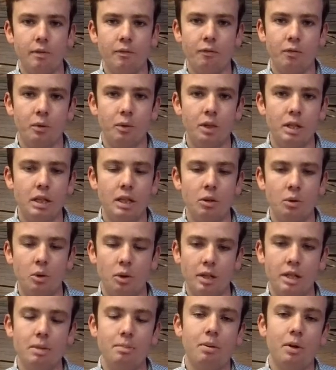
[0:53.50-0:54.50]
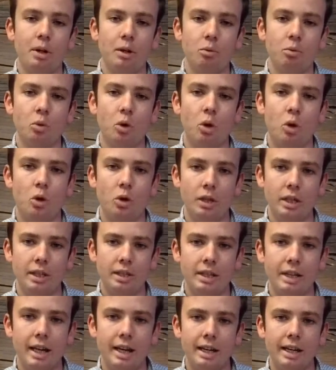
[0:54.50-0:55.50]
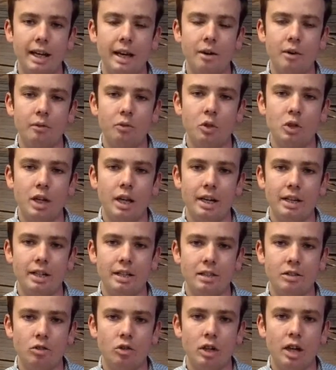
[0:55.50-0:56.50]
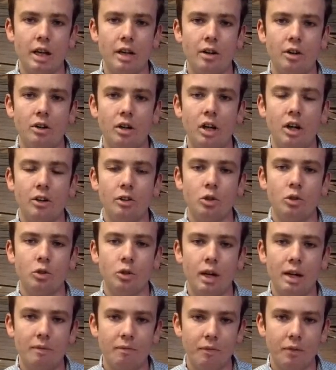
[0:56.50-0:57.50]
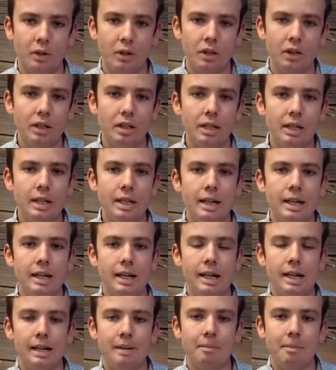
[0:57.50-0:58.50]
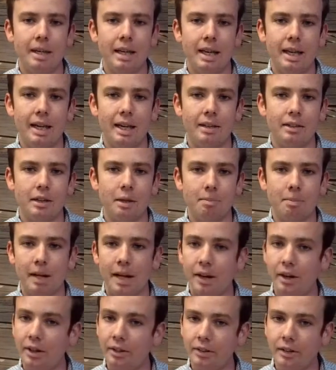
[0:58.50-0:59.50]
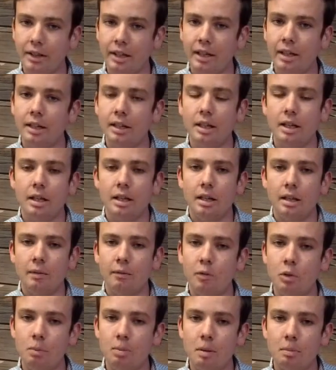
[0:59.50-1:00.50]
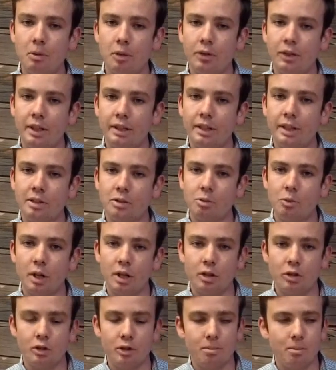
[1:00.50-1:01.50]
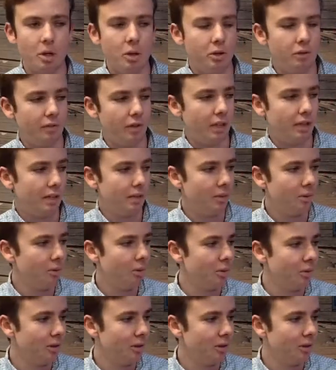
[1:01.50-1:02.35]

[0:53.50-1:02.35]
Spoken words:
played a role in getting out of Chinese jail ungrateful. And apparently, few people think that's racially motivated. What